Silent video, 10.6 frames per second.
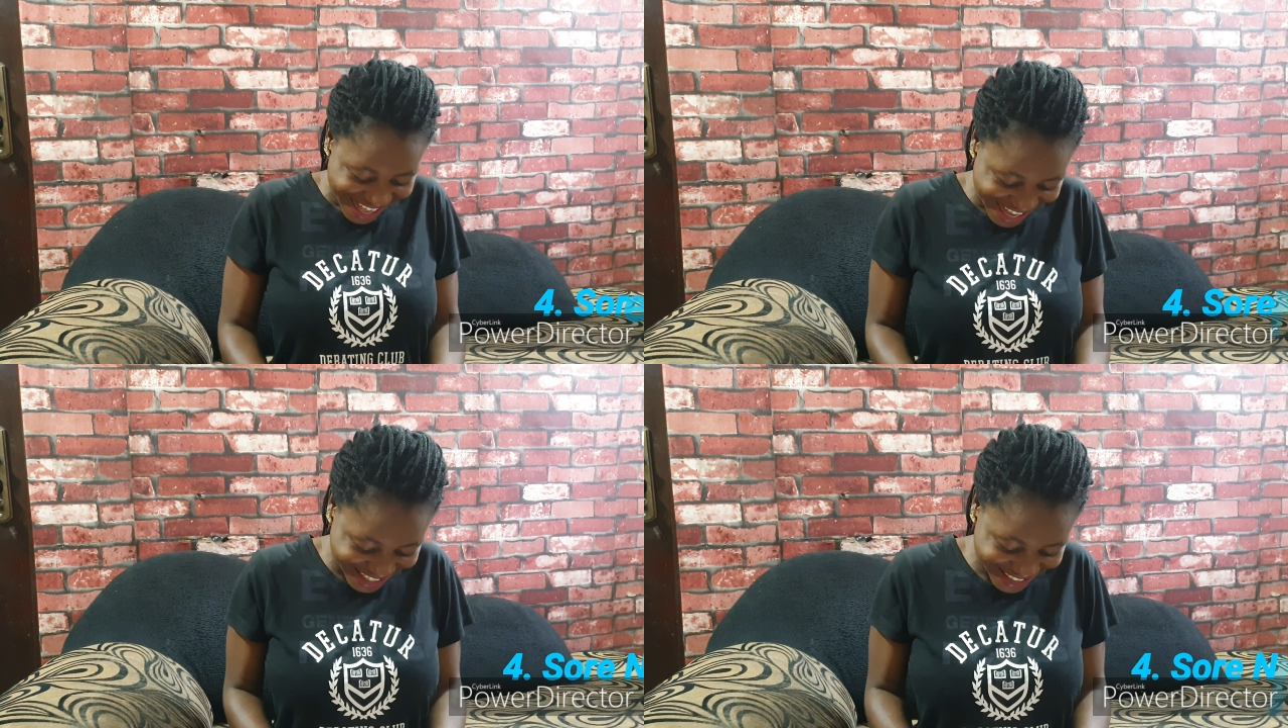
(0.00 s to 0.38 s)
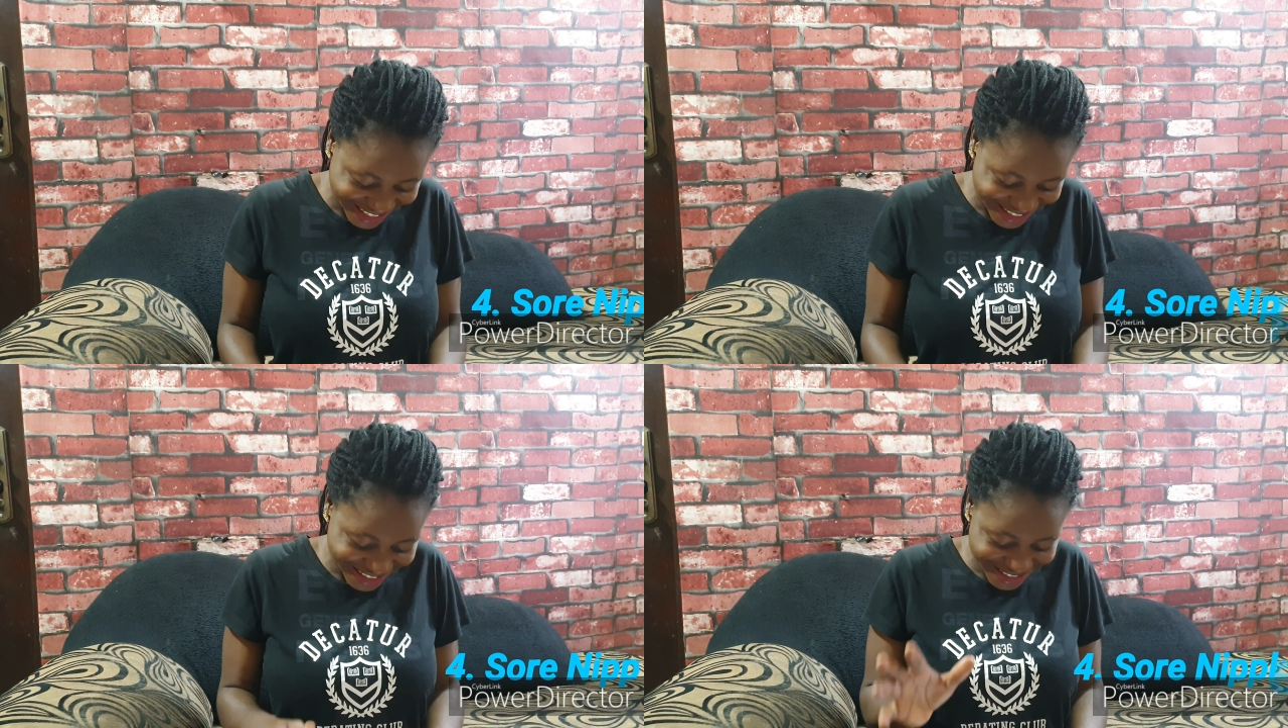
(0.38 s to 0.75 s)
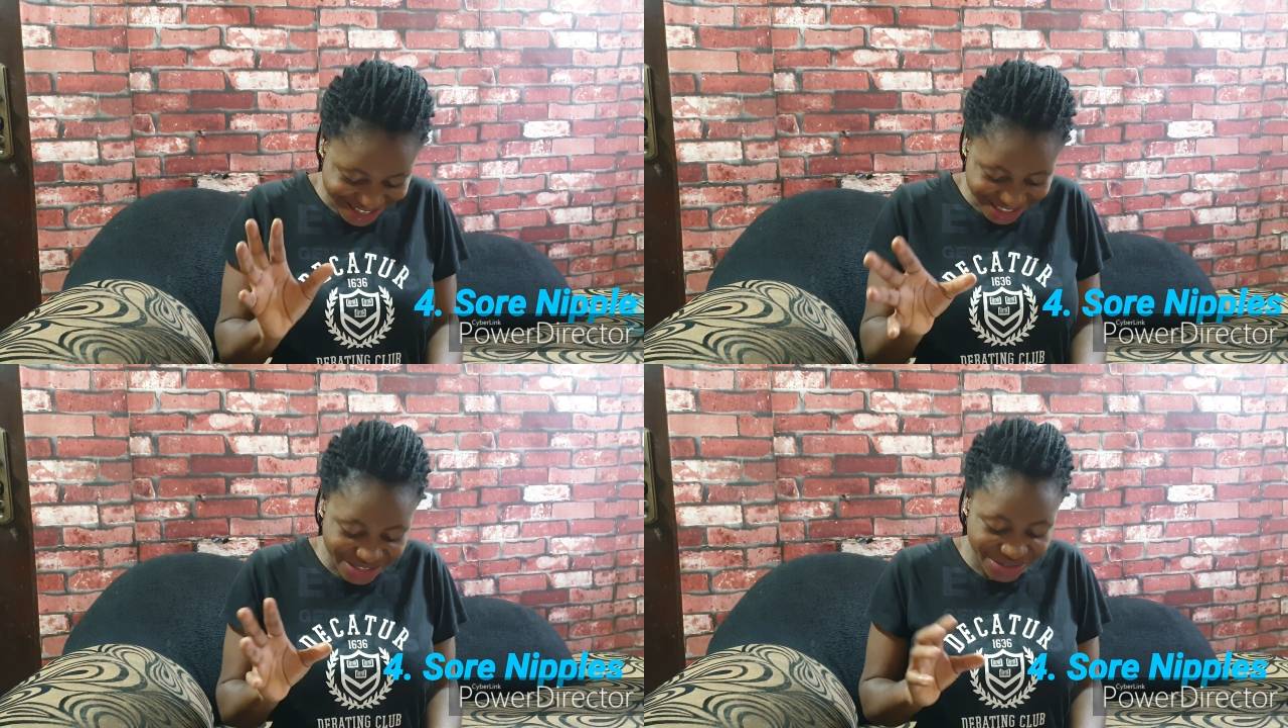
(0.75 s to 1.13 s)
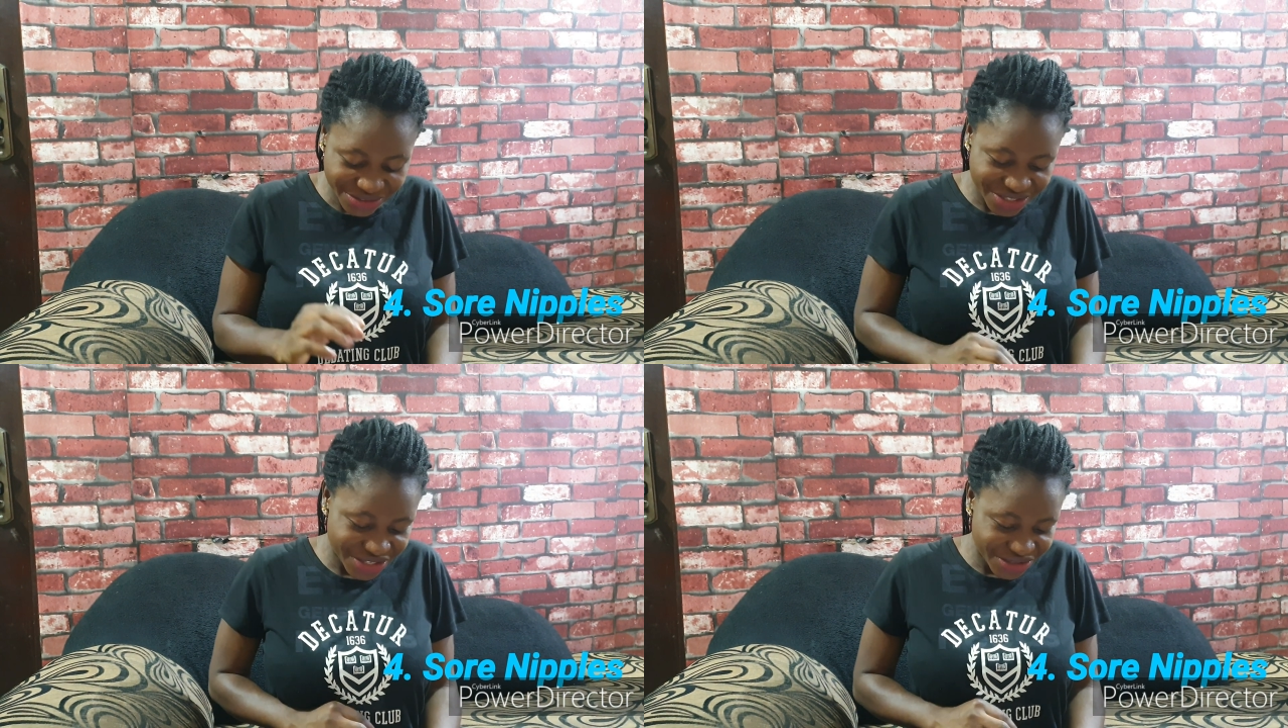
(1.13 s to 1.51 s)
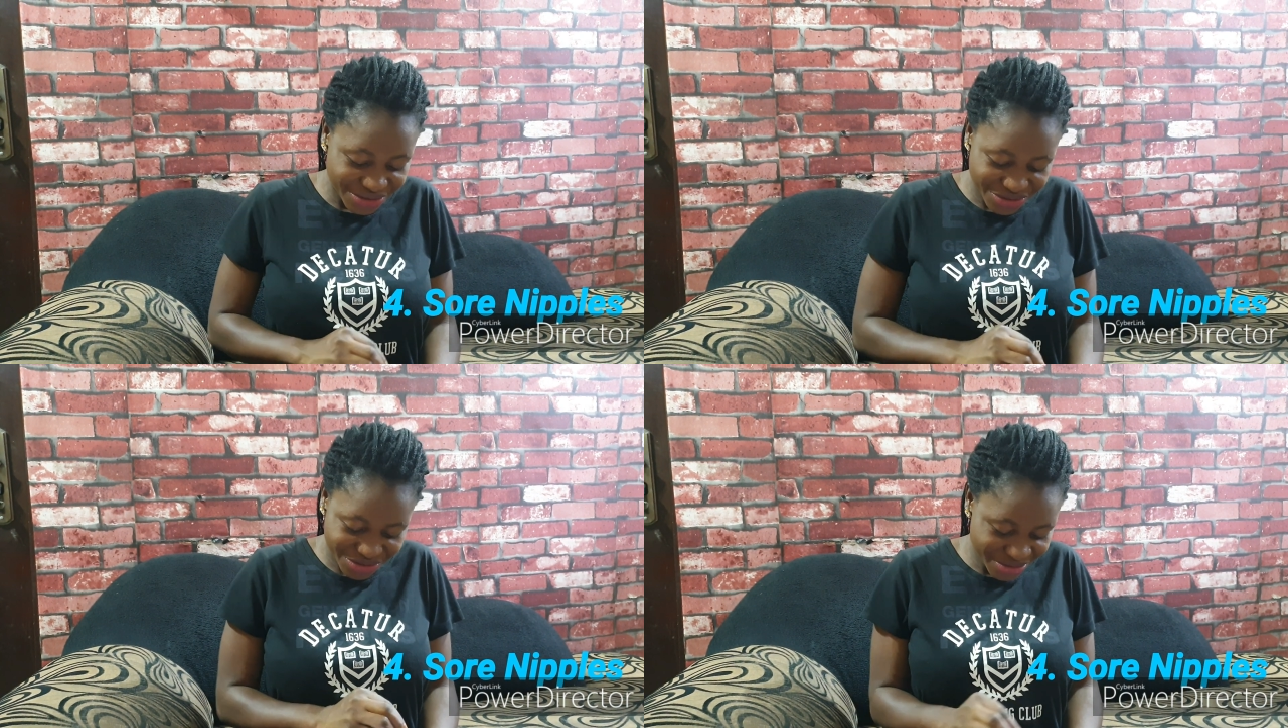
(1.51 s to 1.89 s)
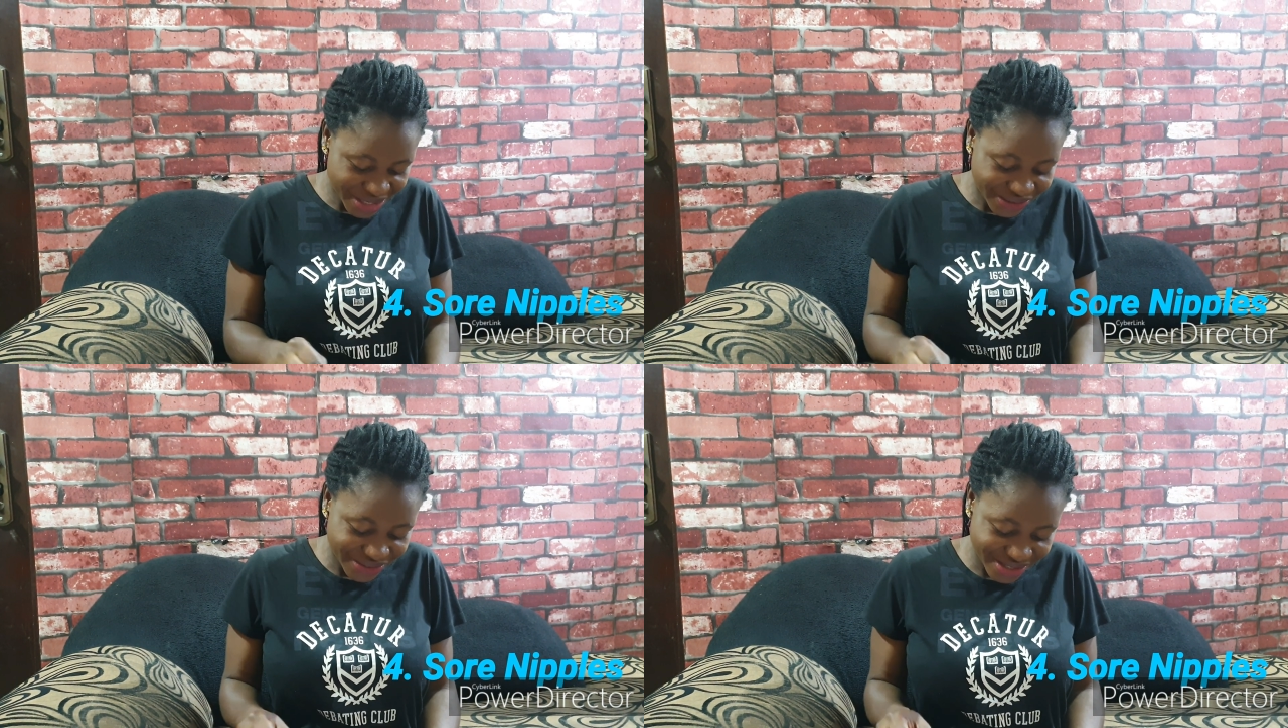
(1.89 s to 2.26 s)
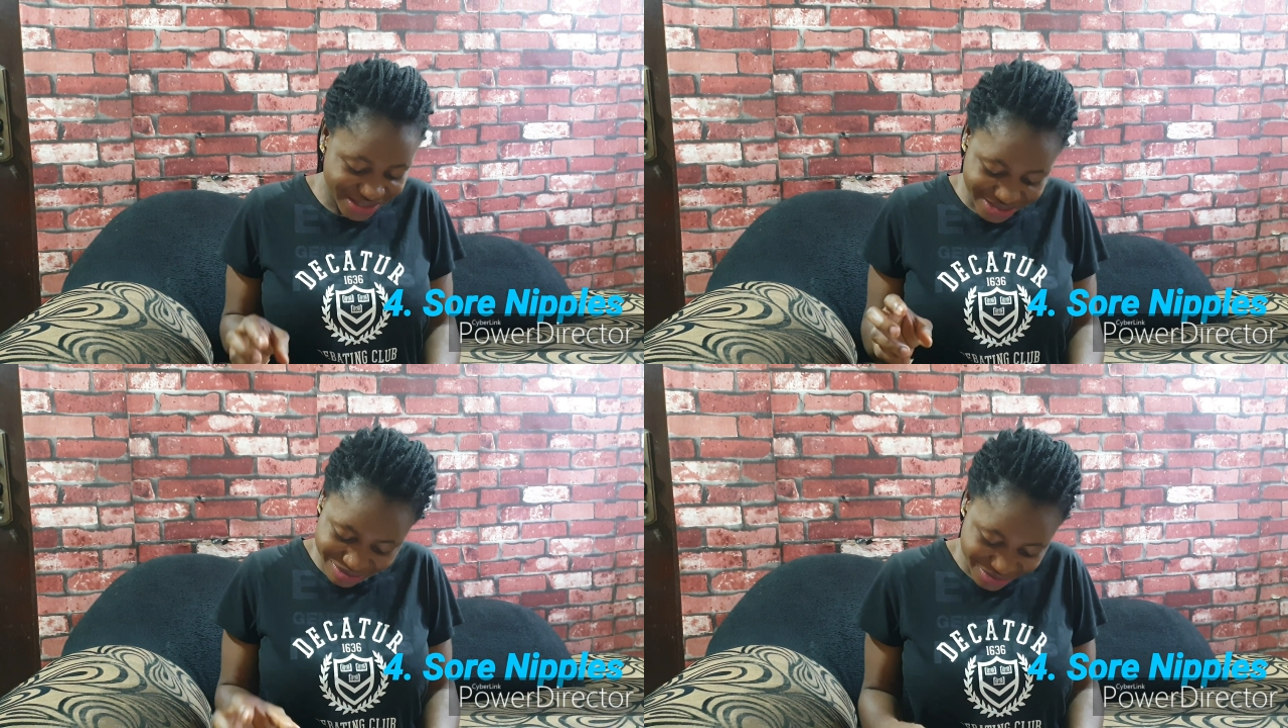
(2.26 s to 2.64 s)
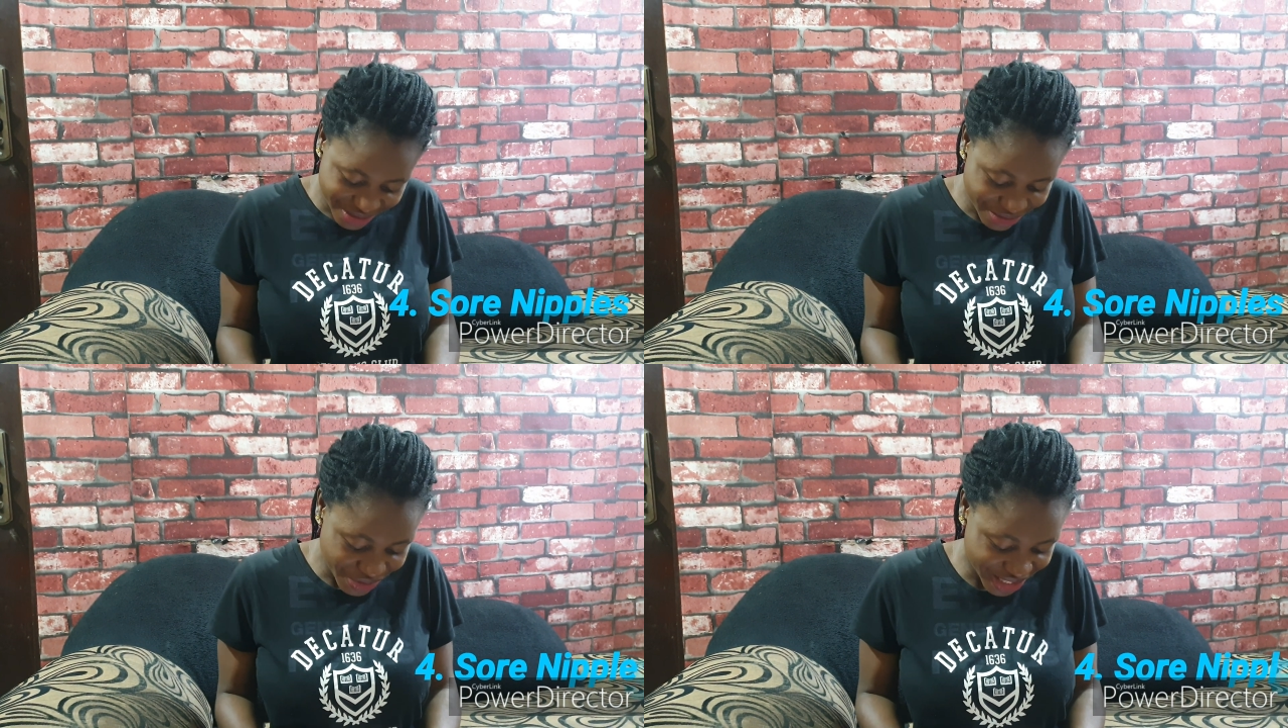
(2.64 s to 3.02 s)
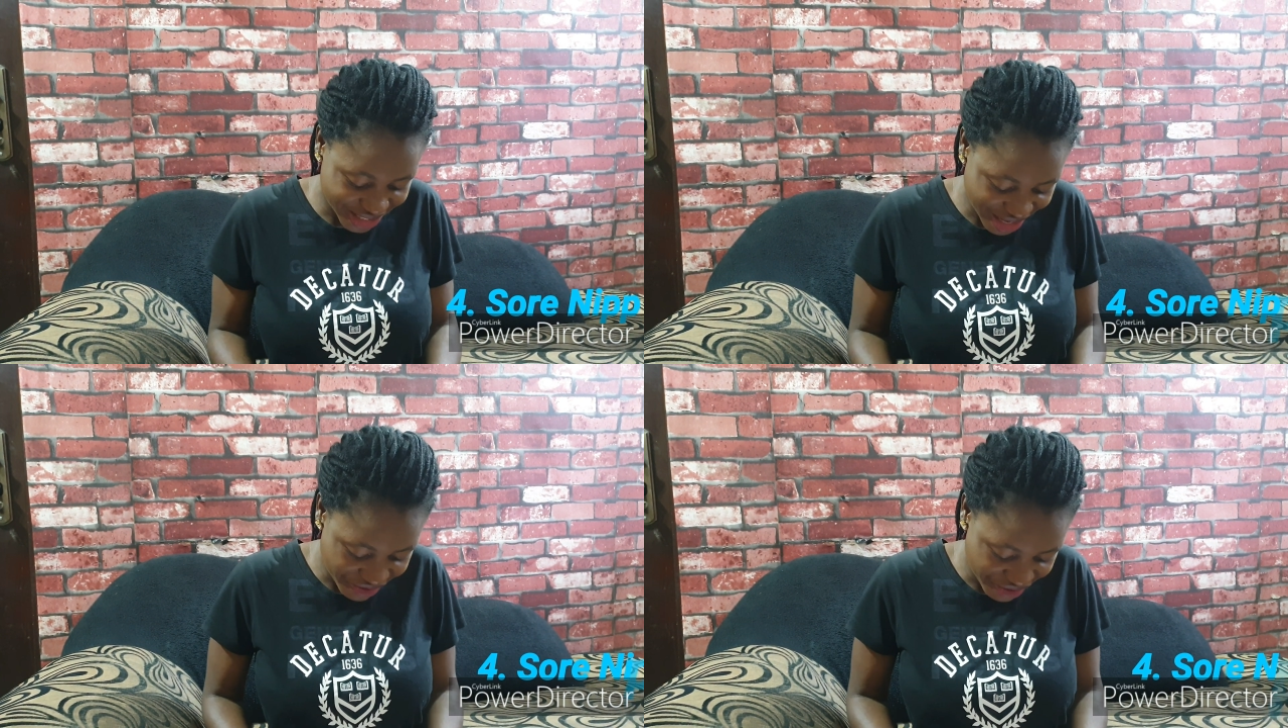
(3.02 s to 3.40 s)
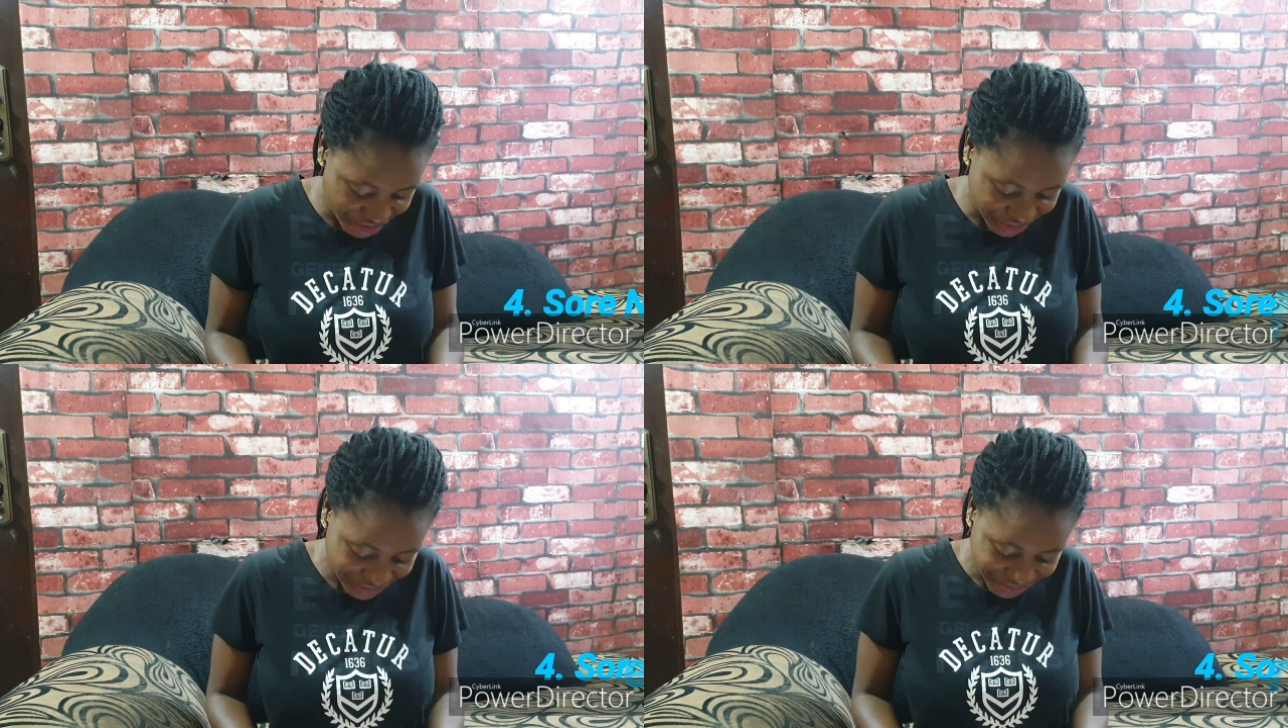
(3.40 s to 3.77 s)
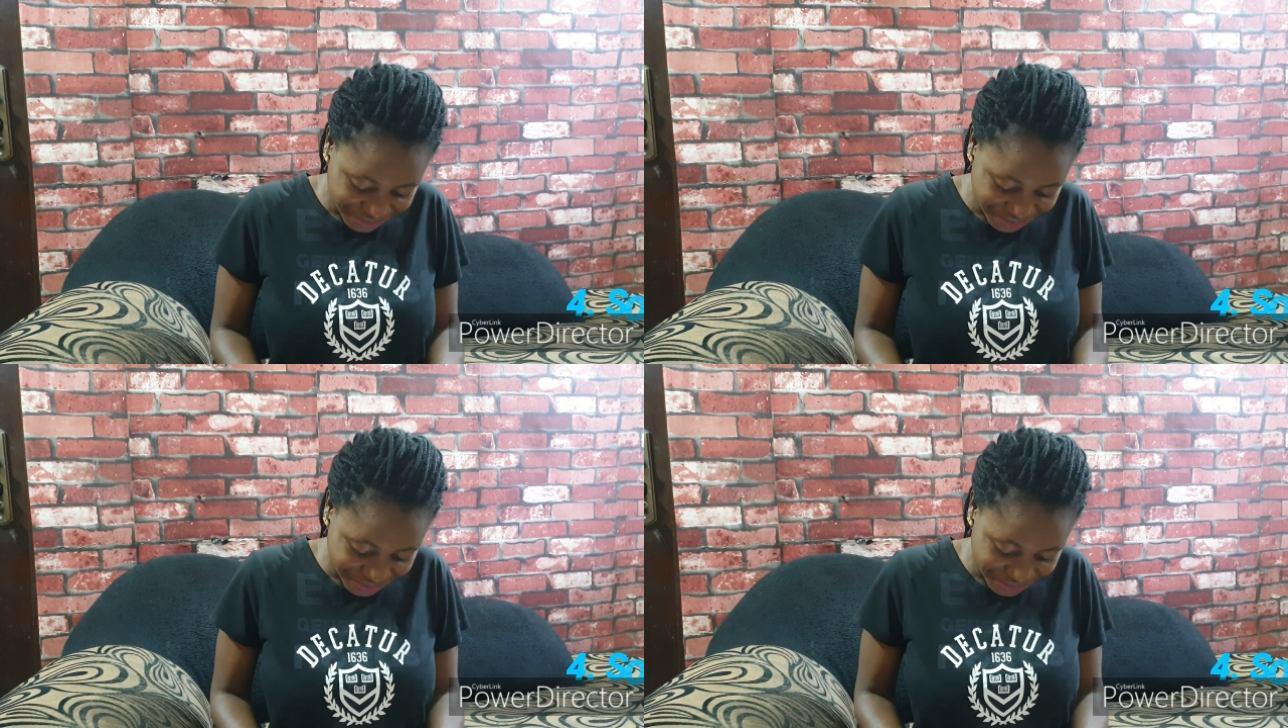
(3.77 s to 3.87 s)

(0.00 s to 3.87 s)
And then that continued throughout week 7.